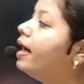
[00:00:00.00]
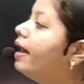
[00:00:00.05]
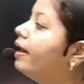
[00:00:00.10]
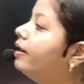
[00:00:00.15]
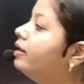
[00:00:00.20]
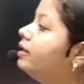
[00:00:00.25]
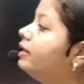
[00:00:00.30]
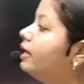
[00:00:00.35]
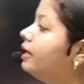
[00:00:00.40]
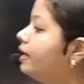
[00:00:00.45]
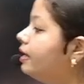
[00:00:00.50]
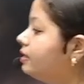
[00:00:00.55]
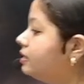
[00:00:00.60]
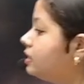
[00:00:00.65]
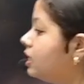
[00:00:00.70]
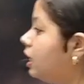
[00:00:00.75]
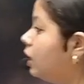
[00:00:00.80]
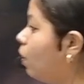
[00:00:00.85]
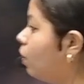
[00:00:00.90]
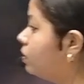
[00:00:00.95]
Didn't he
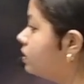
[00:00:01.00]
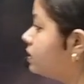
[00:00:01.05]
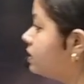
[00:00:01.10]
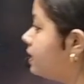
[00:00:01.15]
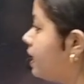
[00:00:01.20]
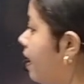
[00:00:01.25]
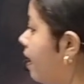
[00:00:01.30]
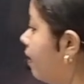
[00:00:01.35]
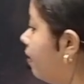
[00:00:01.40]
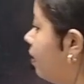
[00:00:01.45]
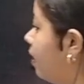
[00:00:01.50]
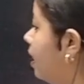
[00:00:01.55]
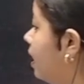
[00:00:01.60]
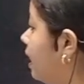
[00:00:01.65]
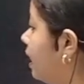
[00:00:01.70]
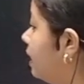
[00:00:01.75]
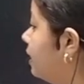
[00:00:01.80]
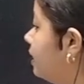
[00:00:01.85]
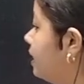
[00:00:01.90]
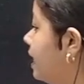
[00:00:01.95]
goes there?
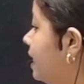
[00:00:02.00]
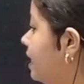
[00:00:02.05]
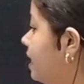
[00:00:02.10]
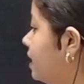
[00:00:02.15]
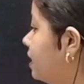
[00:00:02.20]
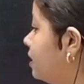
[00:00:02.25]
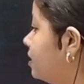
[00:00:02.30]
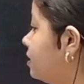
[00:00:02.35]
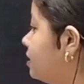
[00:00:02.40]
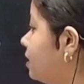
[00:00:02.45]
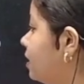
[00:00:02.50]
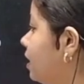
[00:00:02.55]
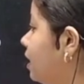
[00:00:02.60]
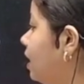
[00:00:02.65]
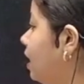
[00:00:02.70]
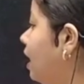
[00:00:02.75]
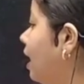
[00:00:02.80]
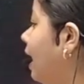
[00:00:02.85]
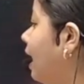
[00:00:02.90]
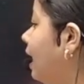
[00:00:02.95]
Didn't
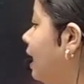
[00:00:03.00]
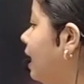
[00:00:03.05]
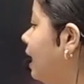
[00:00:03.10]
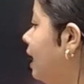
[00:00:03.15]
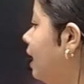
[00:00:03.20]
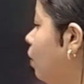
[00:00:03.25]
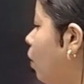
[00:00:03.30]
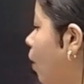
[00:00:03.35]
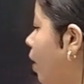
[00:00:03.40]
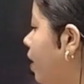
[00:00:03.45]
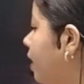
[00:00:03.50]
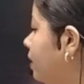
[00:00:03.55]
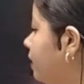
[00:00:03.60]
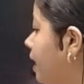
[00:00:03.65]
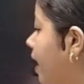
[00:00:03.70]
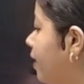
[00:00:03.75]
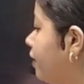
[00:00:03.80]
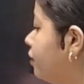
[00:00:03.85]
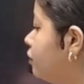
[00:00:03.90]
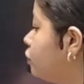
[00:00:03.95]
he going there?
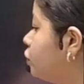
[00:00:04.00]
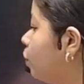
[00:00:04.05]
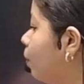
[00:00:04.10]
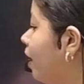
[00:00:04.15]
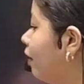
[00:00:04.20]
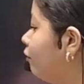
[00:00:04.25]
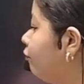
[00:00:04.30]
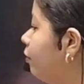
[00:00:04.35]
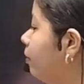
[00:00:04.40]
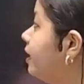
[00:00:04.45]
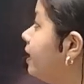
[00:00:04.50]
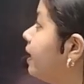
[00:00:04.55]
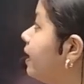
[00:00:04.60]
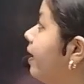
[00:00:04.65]
So what will be the correct